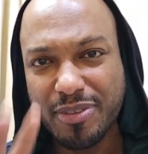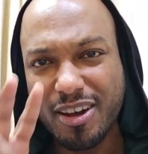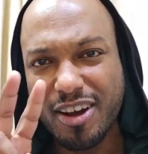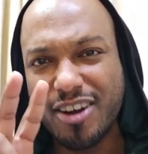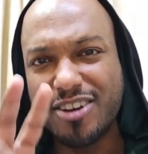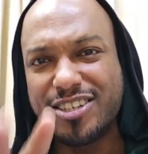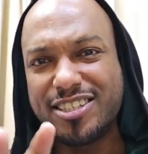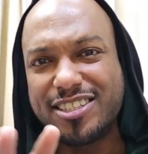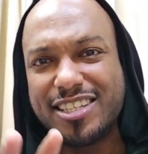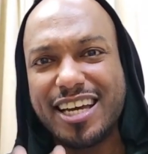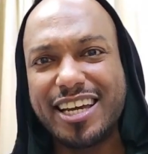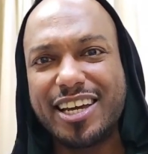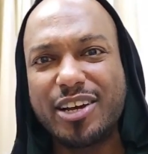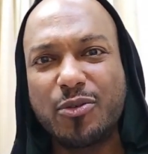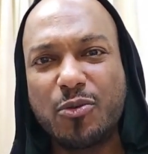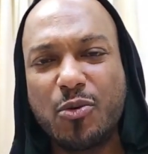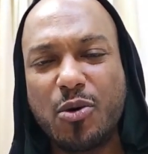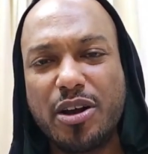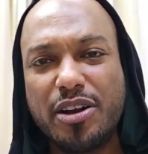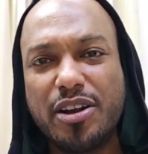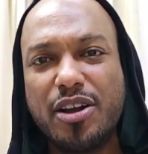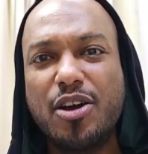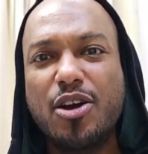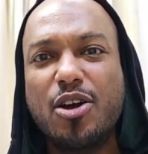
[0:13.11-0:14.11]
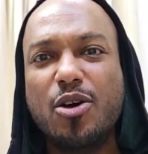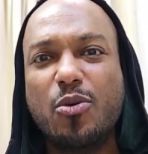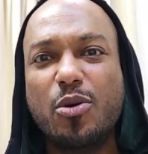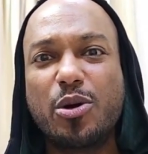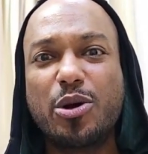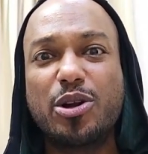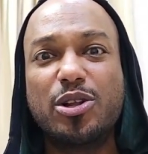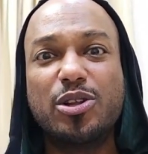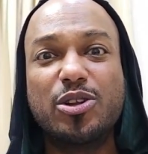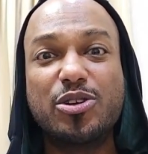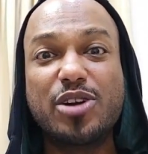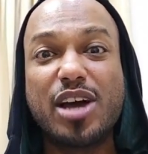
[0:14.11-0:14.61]
Our second one,
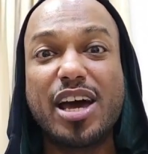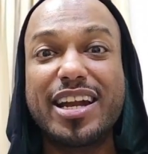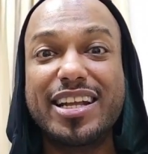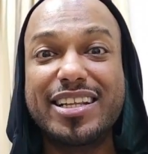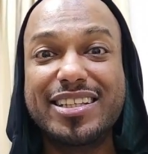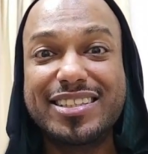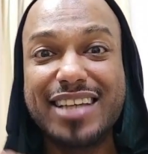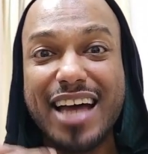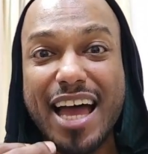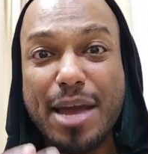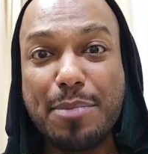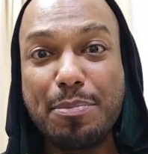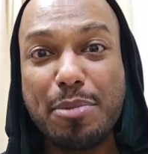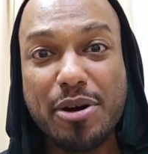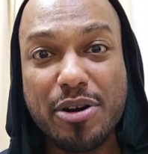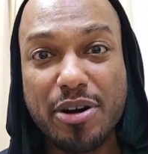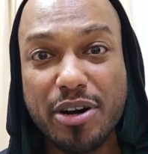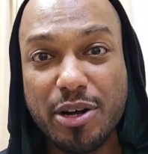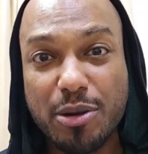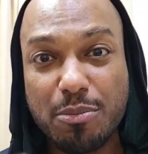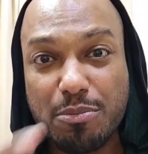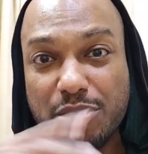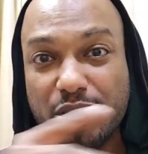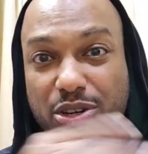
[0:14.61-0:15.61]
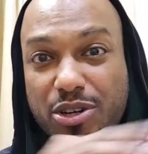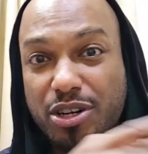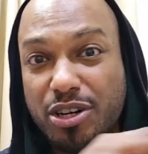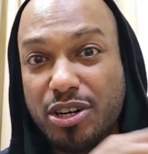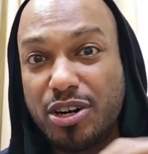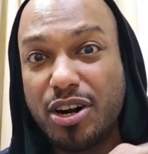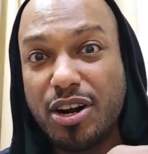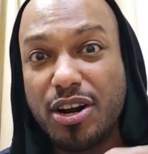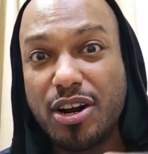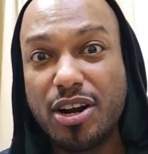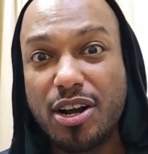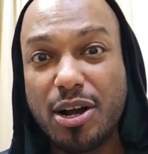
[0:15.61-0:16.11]
we're going to learn how to type on our computer
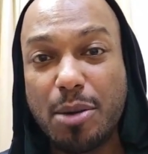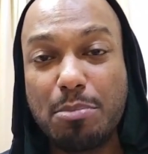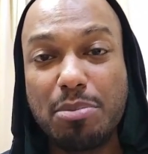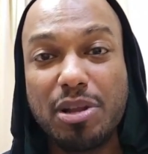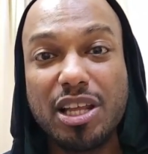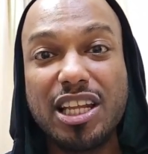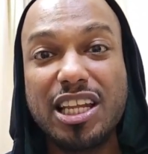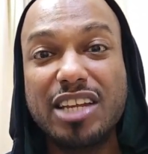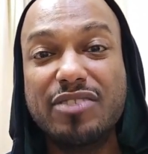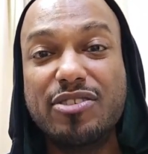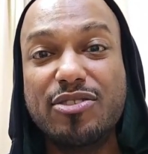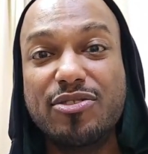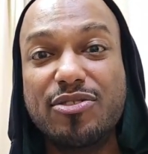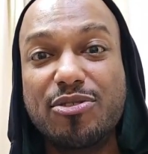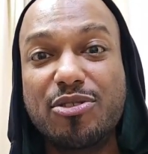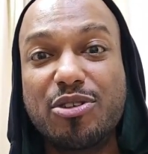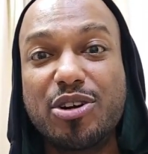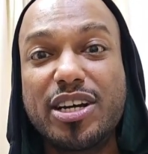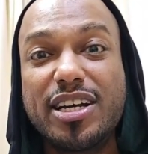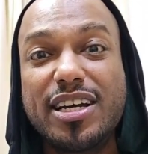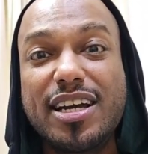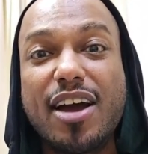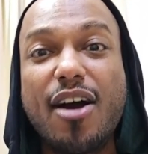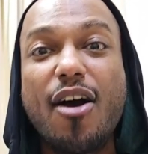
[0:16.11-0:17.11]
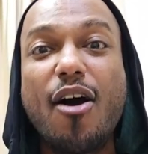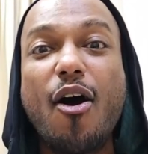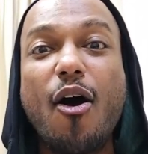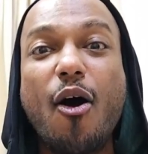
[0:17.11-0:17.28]
completely for free,